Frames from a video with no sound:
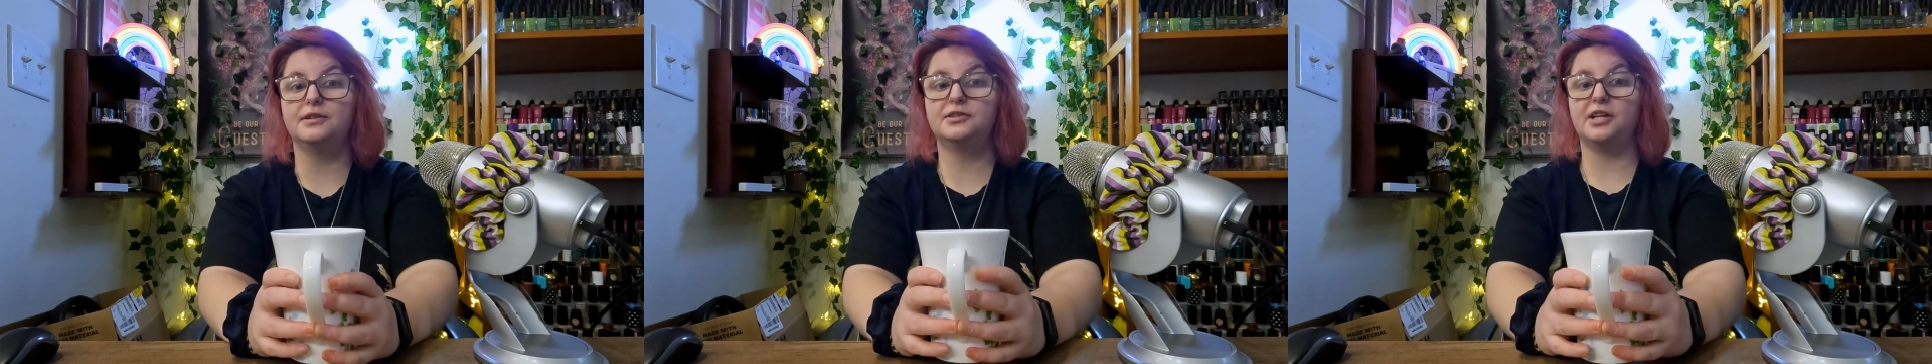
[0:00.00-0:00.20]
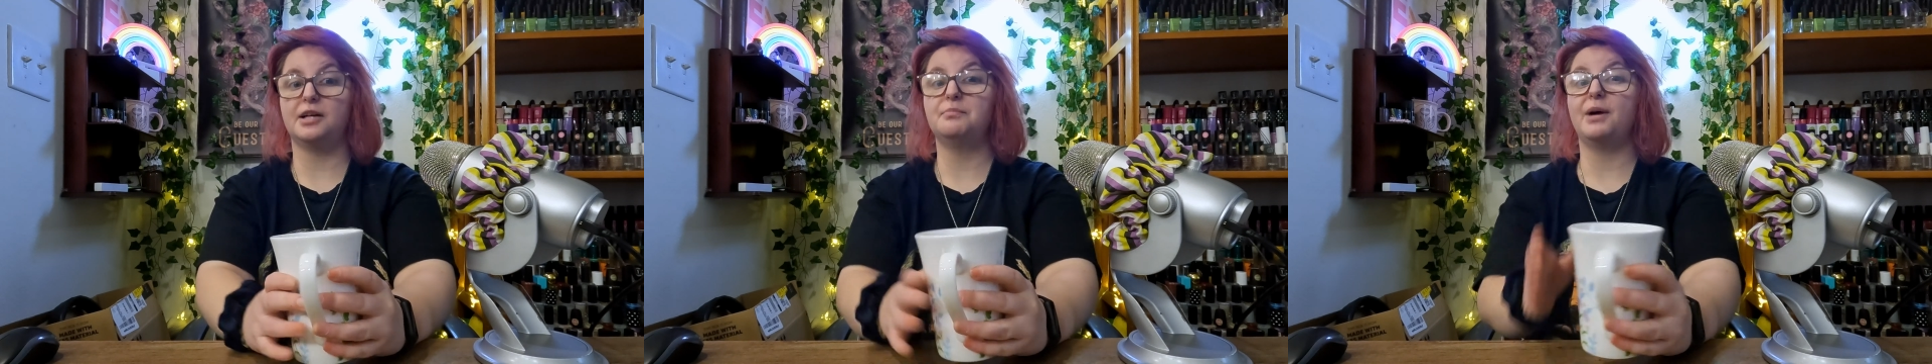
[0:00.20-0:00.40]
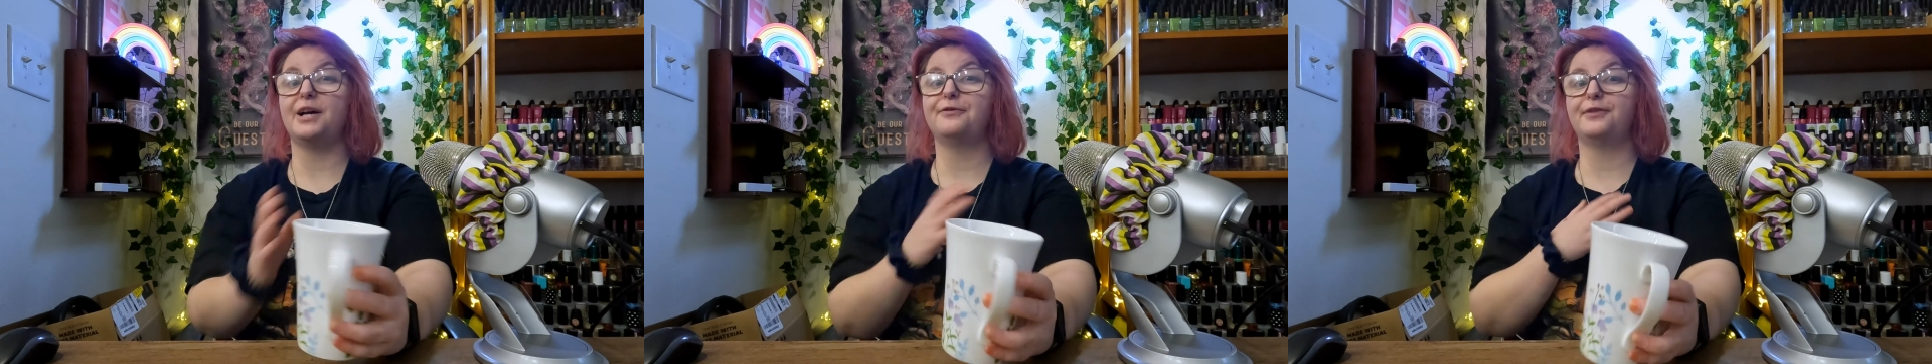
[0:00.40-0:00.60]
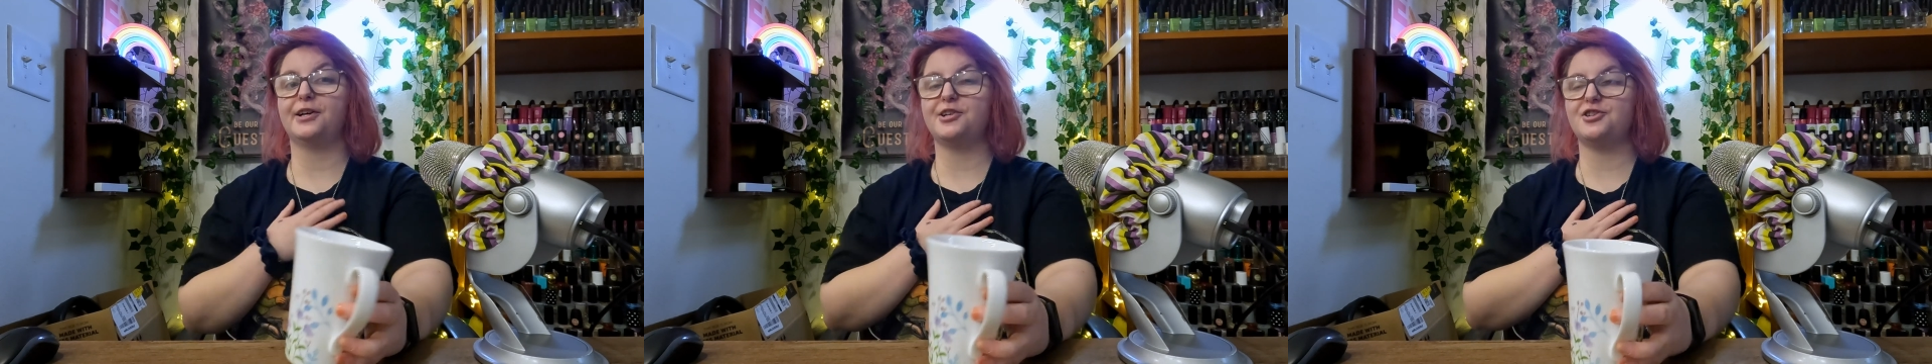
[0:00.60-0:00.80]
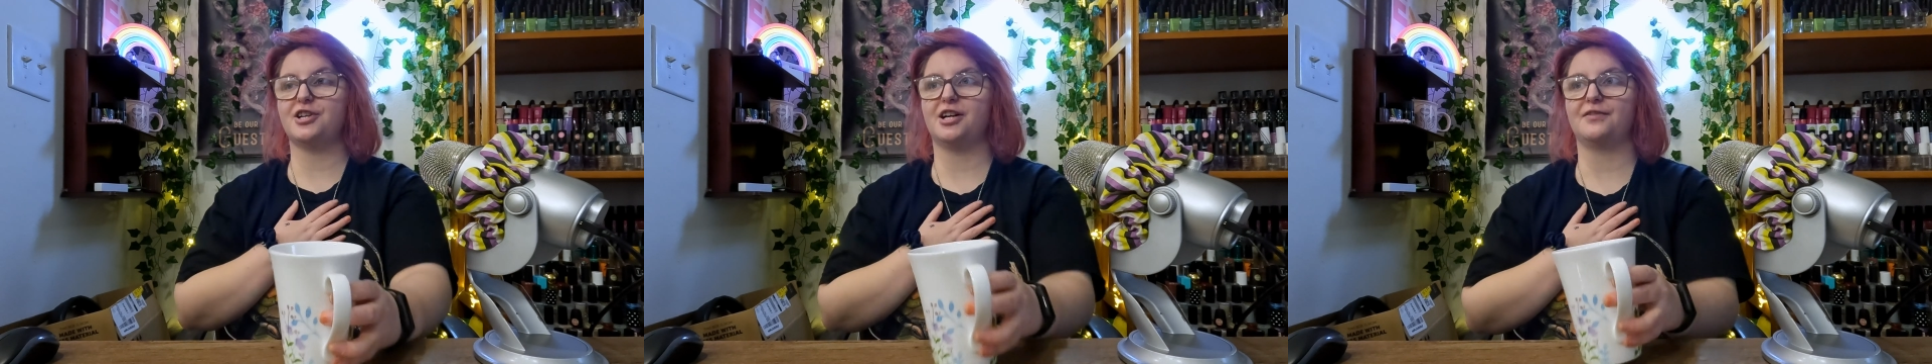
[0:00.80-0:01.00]
done my
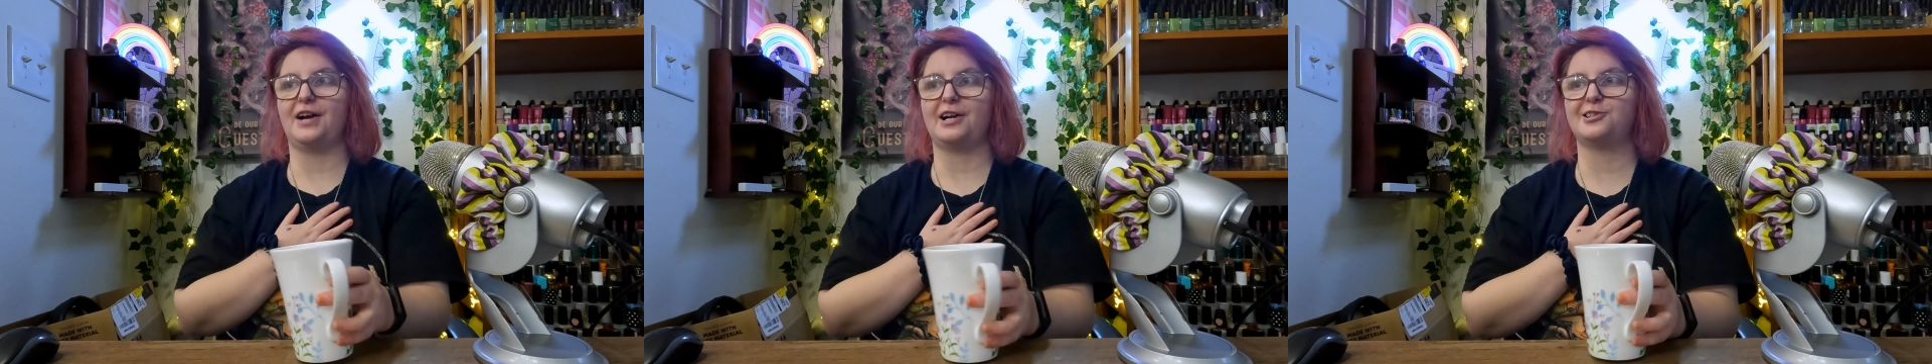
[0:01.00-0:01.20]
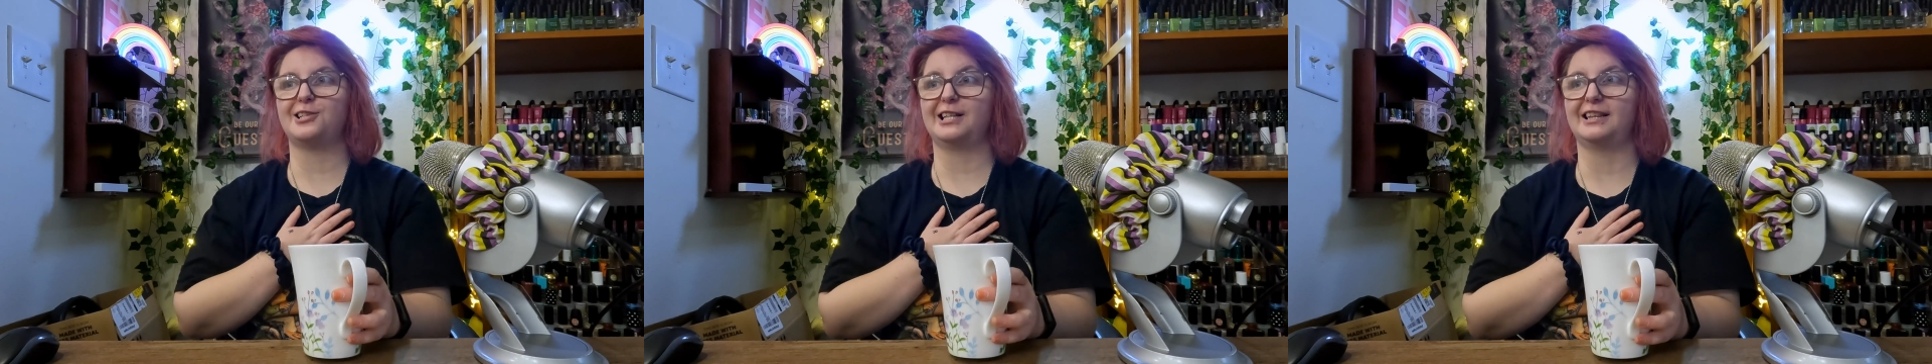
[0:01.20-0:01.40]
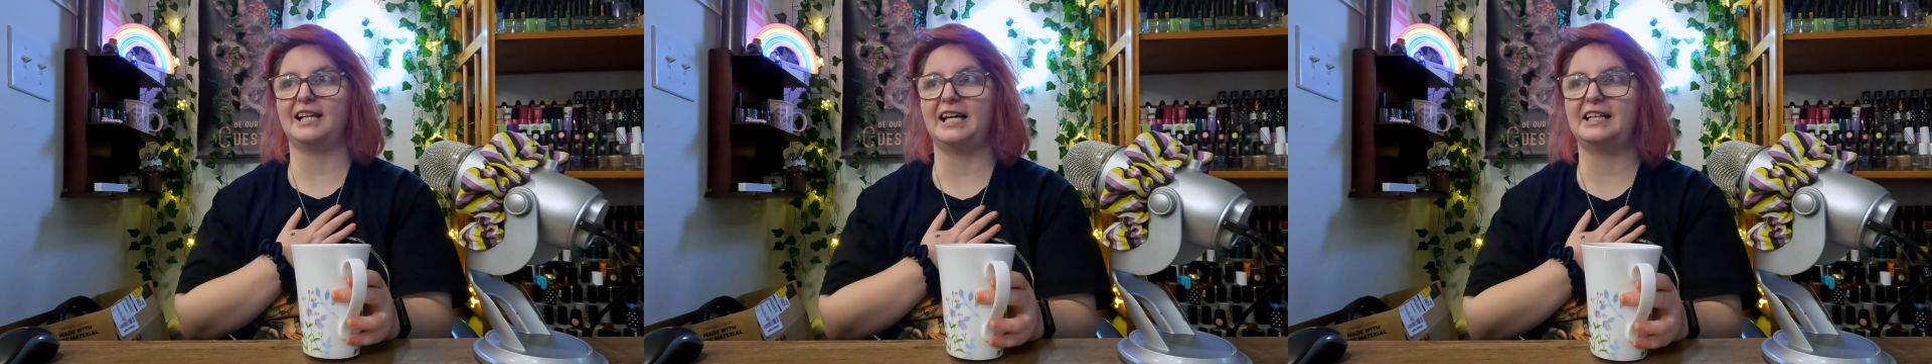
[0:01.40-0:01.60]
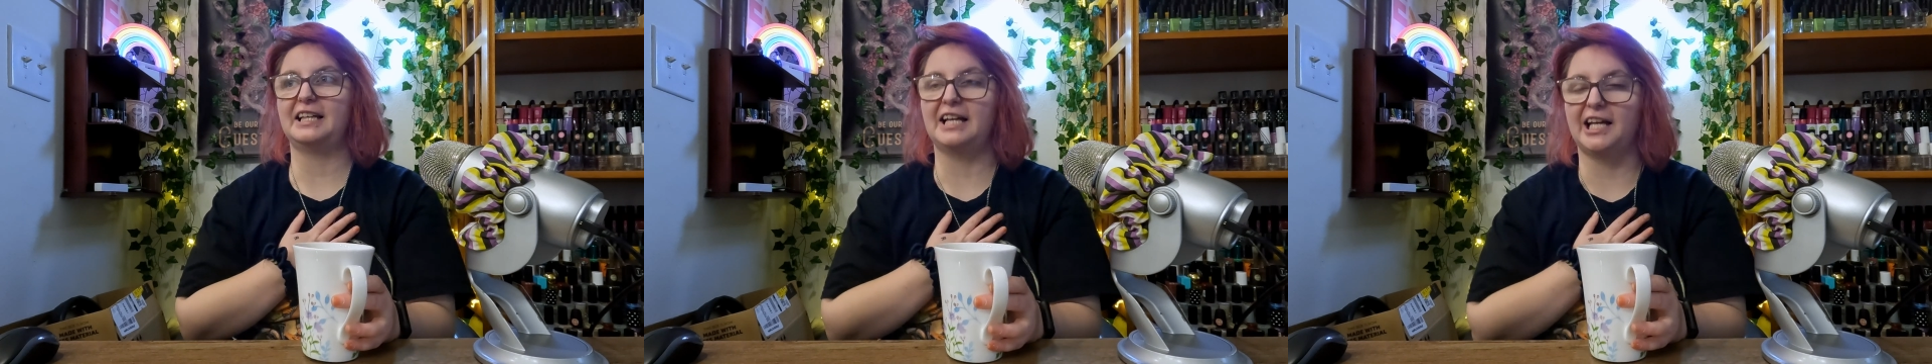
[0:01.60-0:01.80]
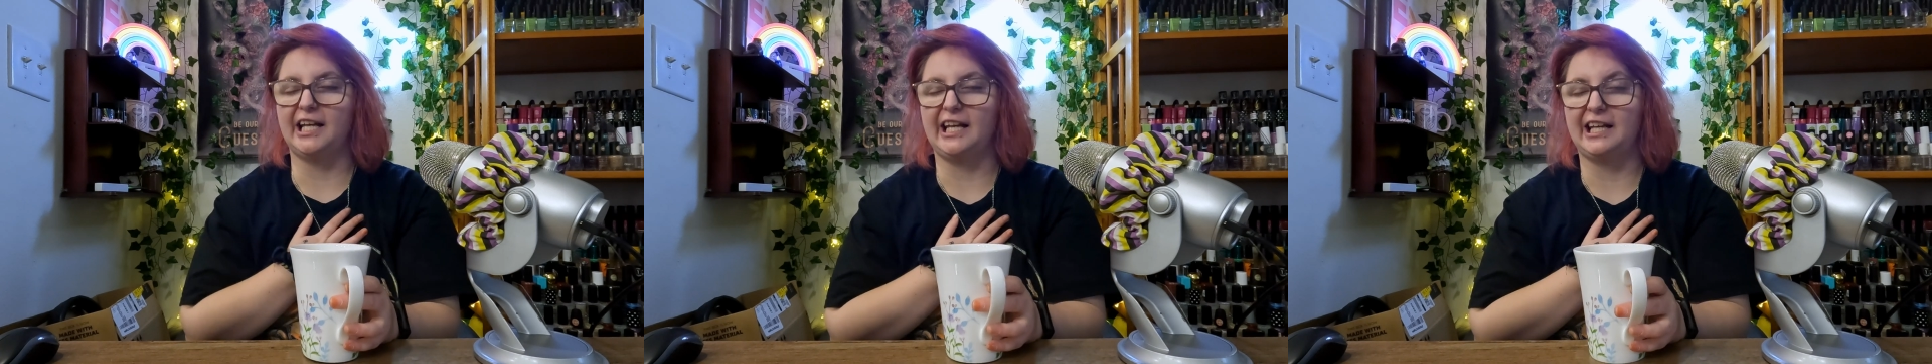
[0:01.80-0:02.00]
fair share of actually liking and